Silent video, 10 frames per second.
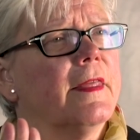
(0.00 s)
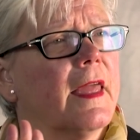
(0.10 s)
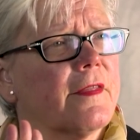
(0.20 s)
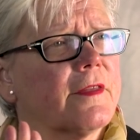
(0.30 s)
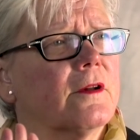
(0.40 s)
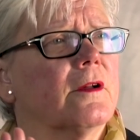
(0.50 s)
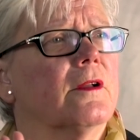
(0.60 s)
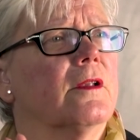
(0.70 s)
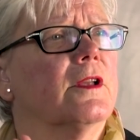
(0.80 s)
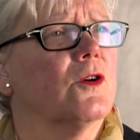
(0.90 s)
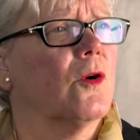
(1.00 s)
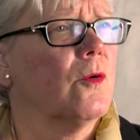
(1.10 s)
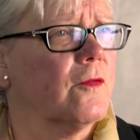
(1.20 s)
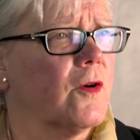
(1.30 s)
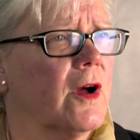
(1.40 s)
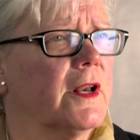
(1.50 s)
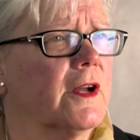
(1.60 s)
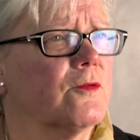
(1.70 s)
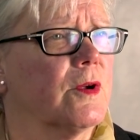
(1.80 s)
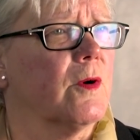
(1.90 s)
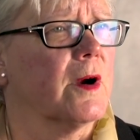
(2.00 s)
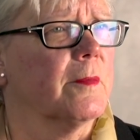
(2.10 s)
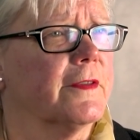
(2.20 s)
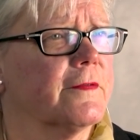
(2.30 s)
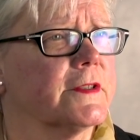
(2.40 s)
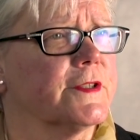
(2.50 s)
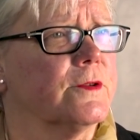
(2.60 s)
the ethical and code of conduct requirements for